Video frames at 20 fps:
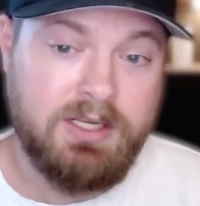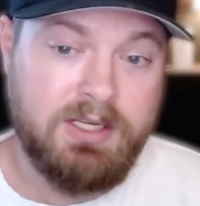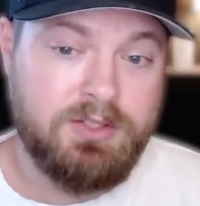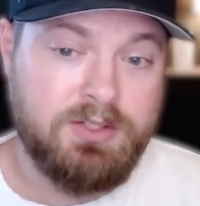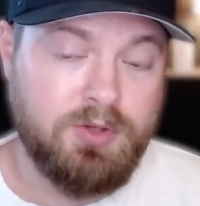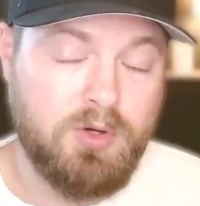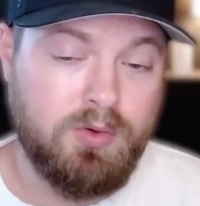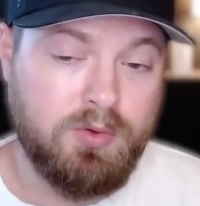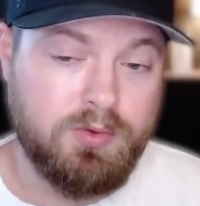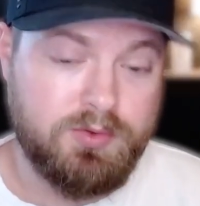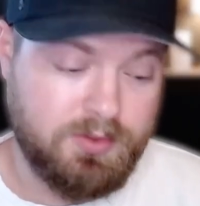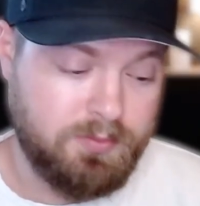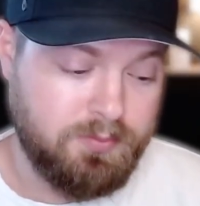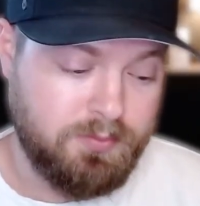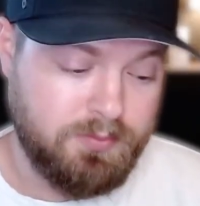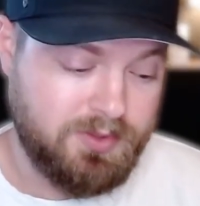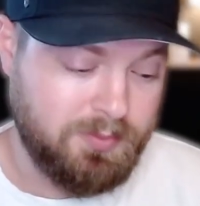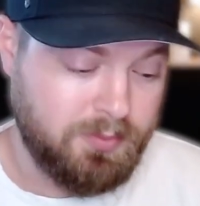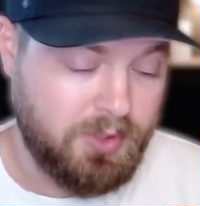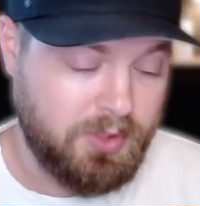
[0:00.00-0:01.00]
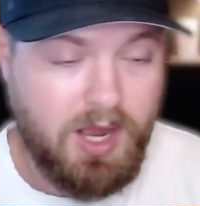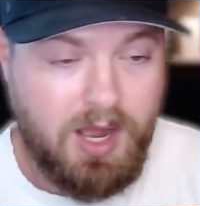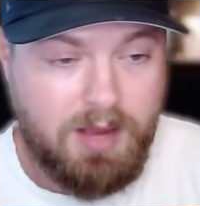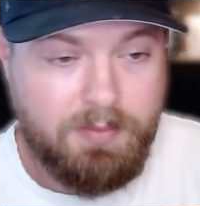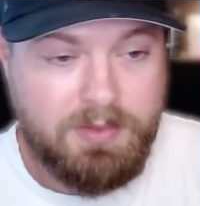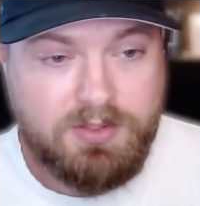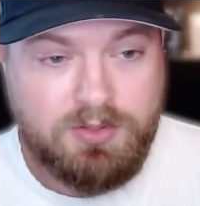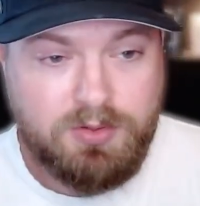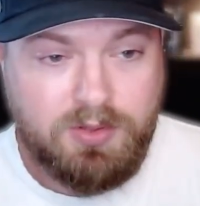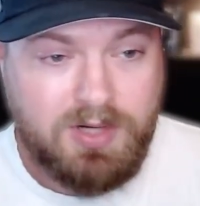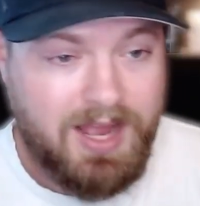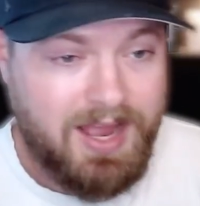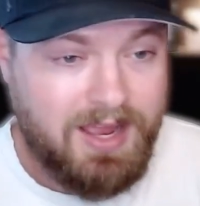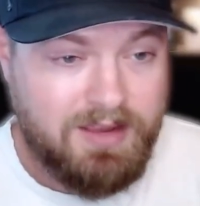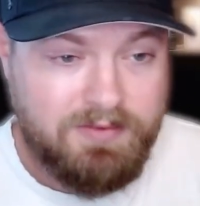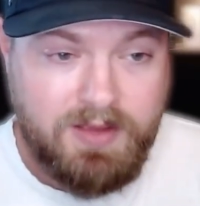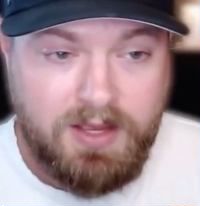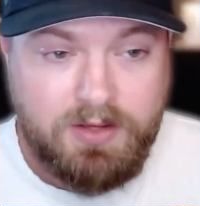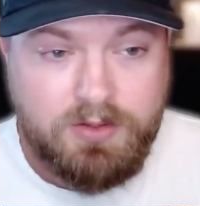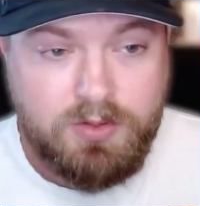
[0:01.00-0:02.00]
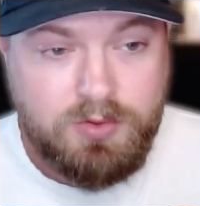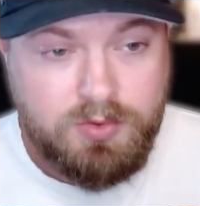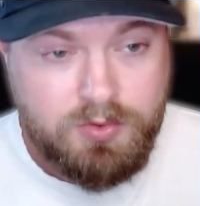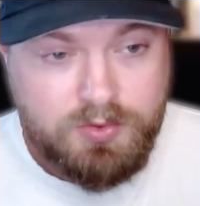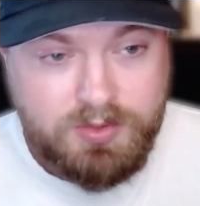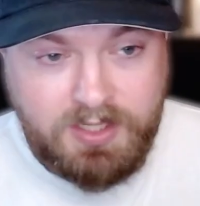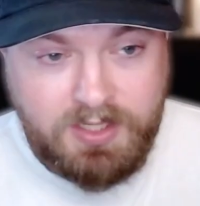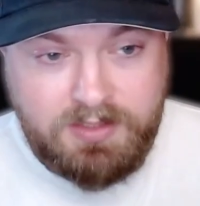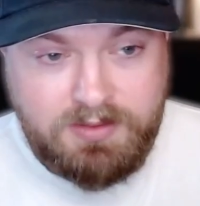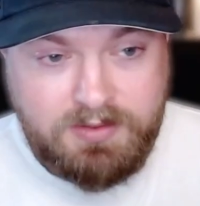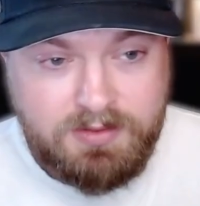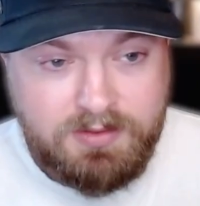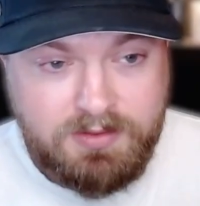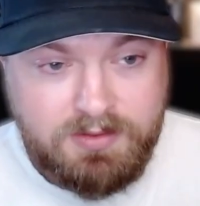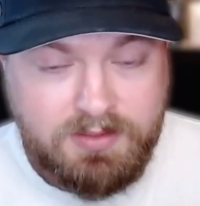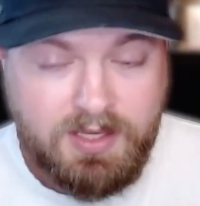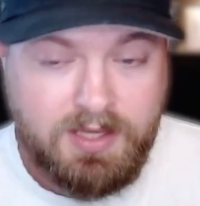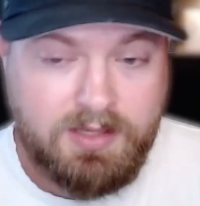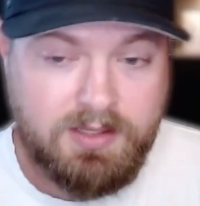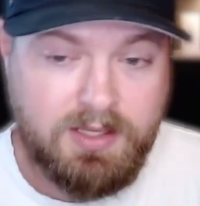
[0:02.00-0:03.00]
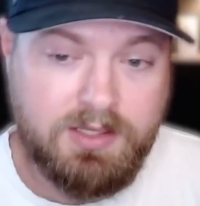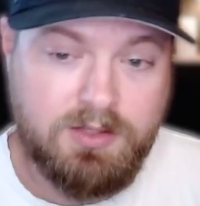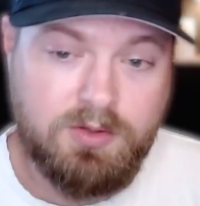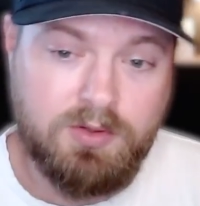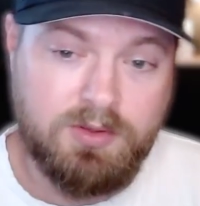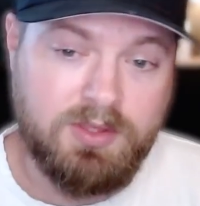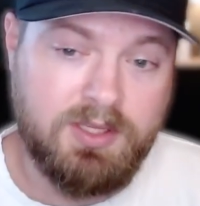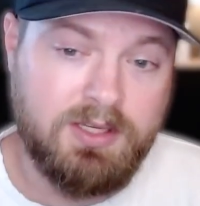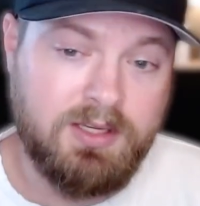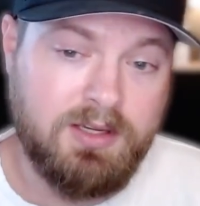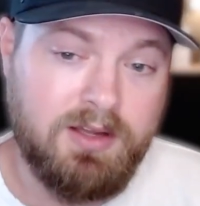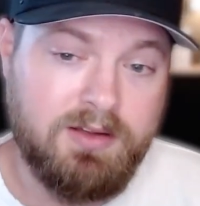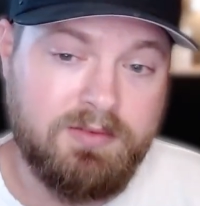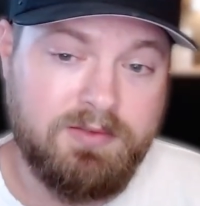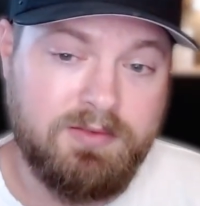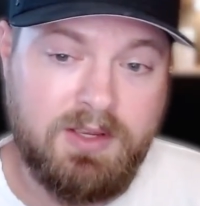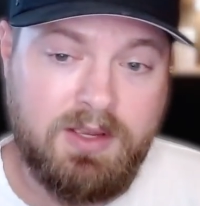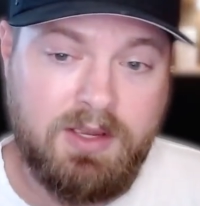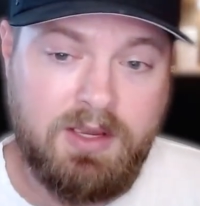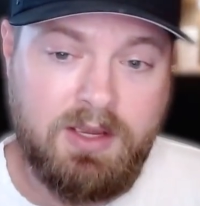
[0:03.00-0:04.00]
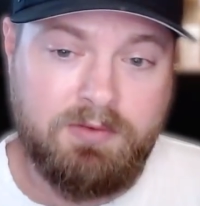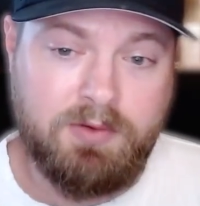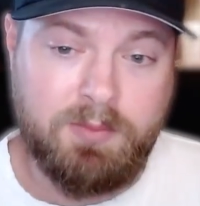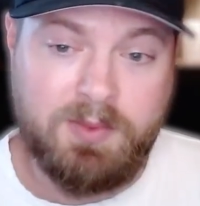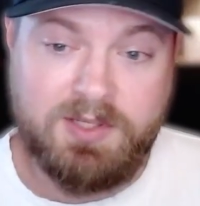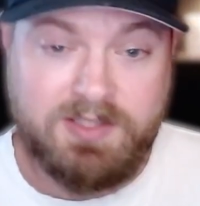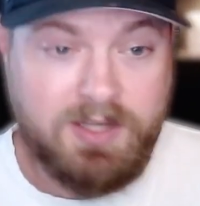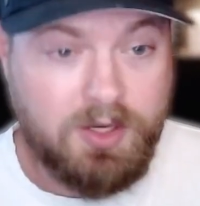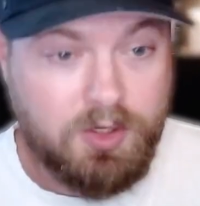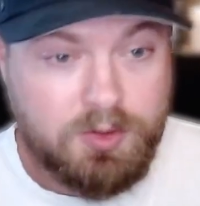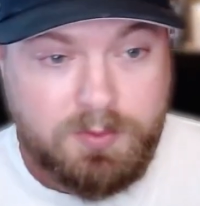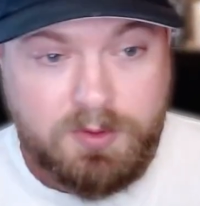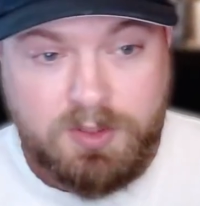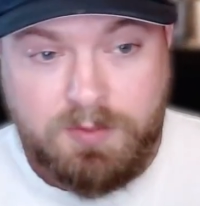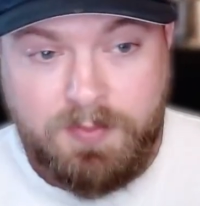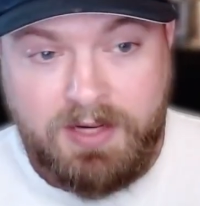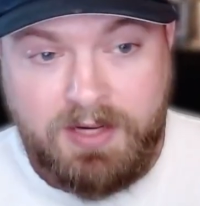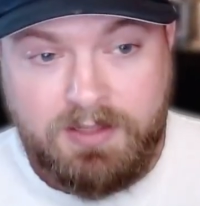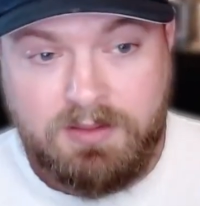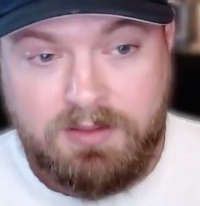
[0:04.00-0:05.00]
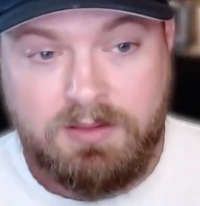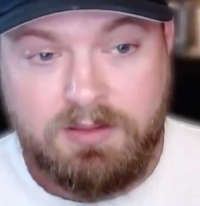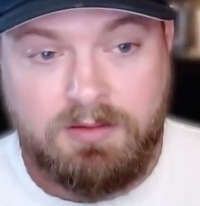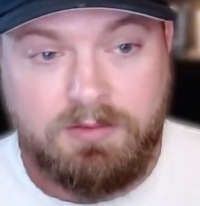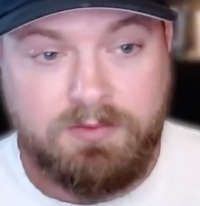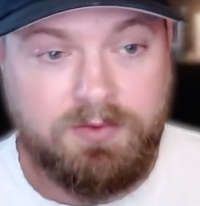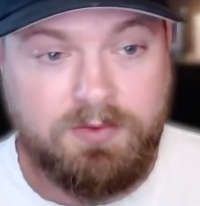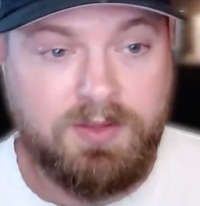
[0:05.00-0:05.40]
So some common sort of high value use cases that you can think of from a sales perspective.